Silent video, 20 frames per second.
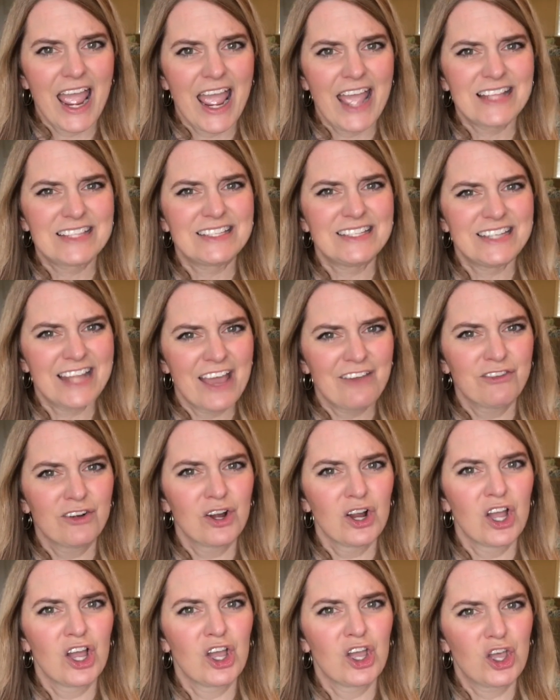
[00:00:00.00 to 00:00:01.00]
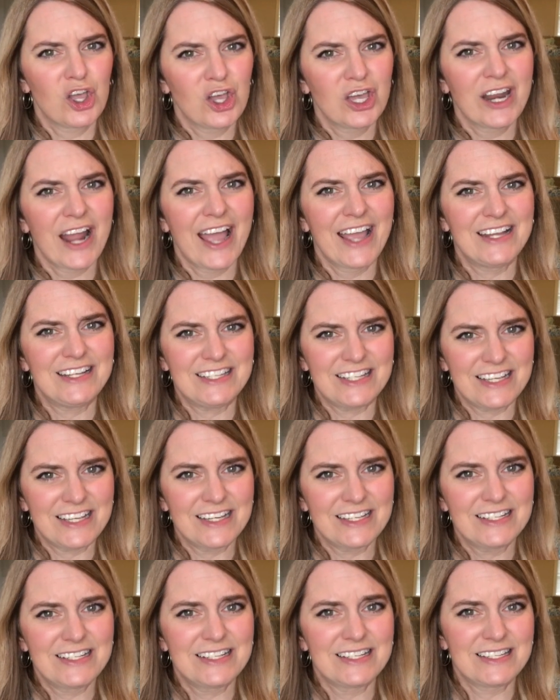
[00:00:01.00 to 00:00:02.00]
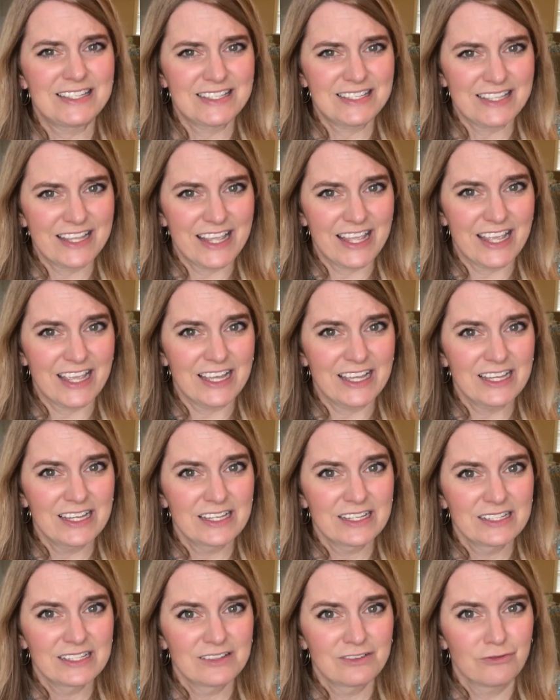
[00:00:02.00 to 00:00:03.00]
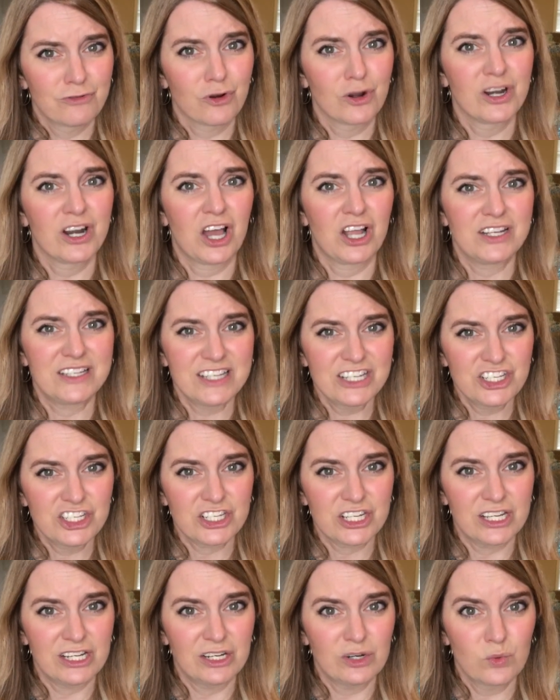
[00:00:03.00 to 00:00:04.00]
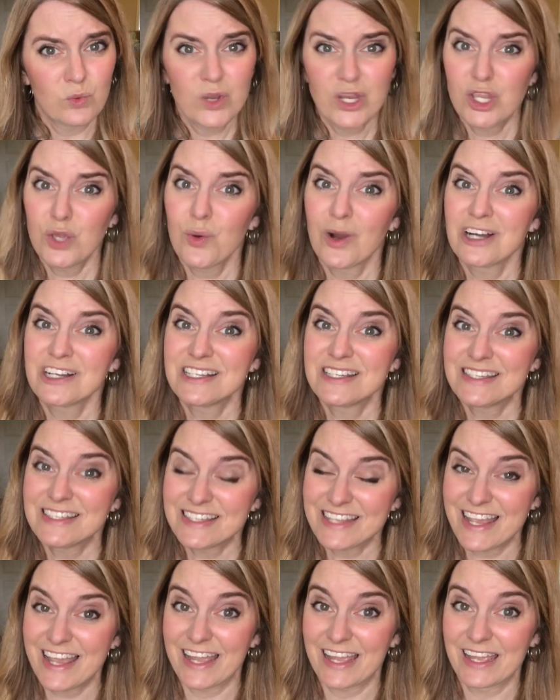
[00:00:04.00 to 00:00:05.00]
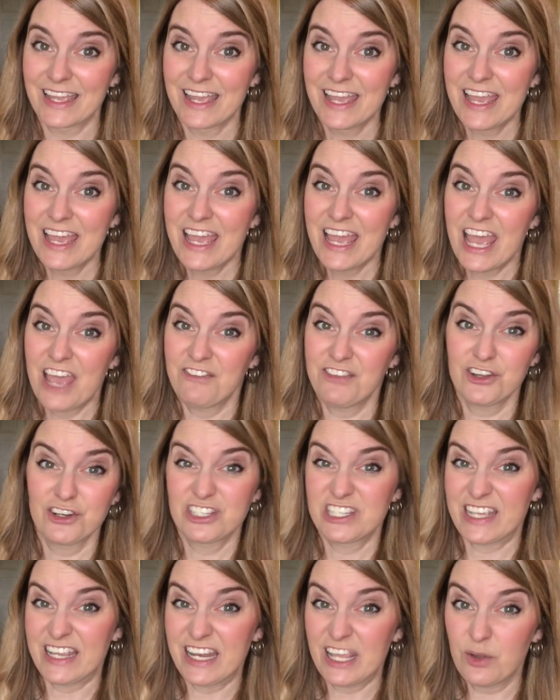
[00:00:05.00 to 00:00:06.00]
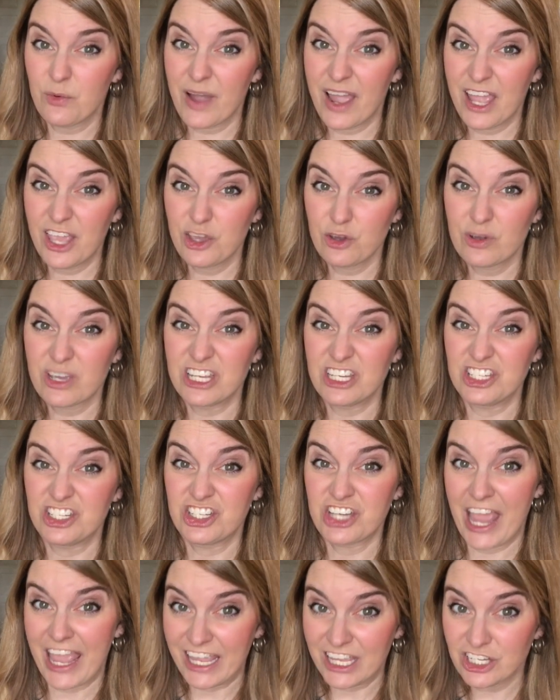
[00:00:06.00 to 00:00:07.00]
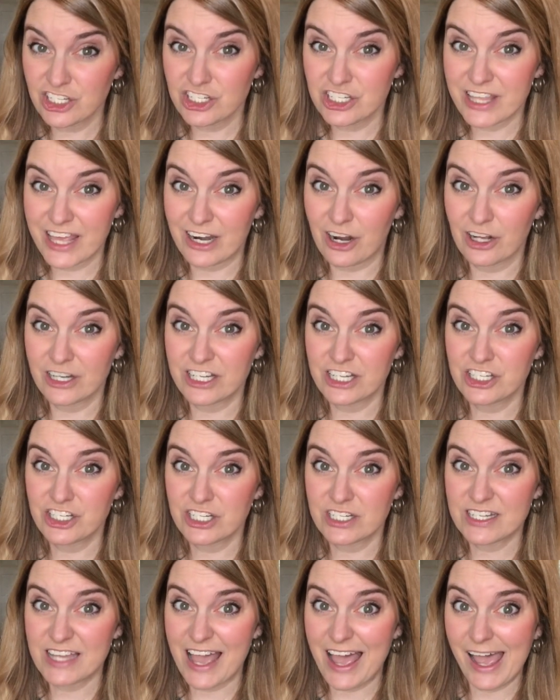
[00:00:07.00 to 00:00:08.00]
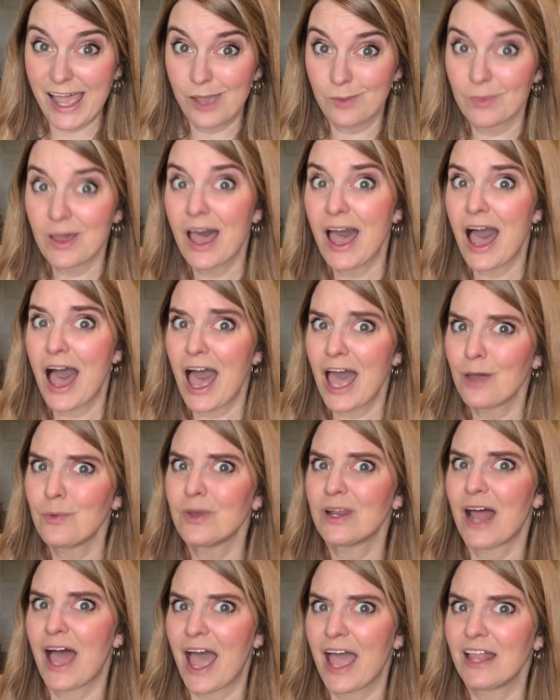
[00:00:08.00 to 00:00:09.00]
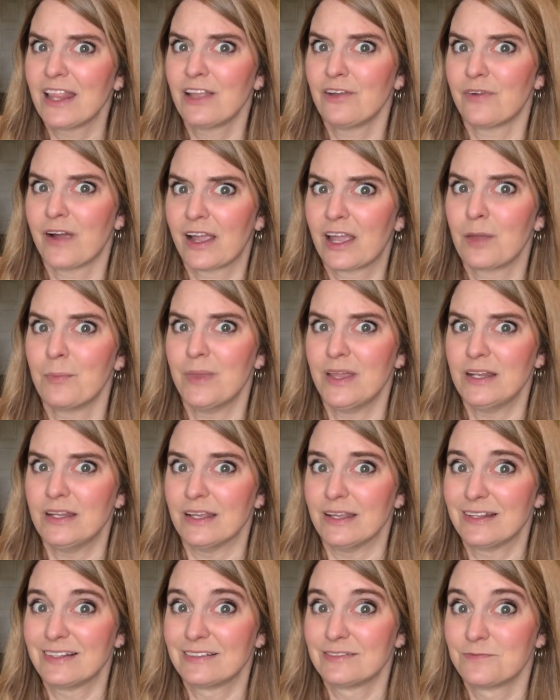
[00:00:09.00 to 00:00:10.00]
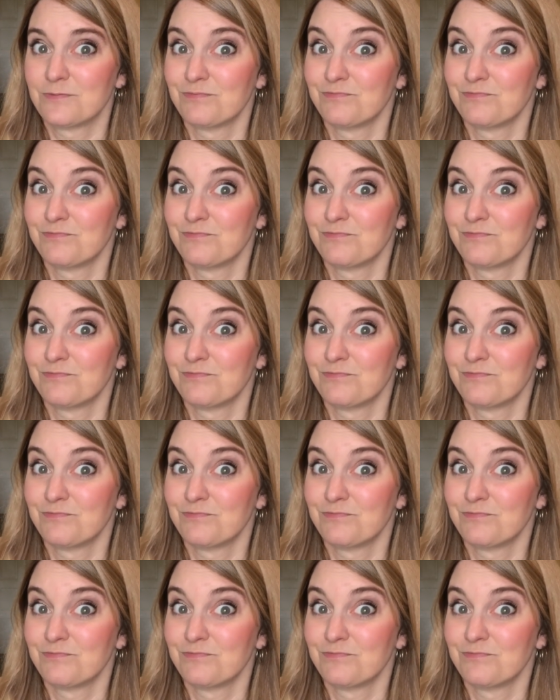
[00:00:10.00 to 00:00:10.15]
It's never a good idea to sing for an audition when you are sick. If there's any way you can change that audition time, I would highly recommend it.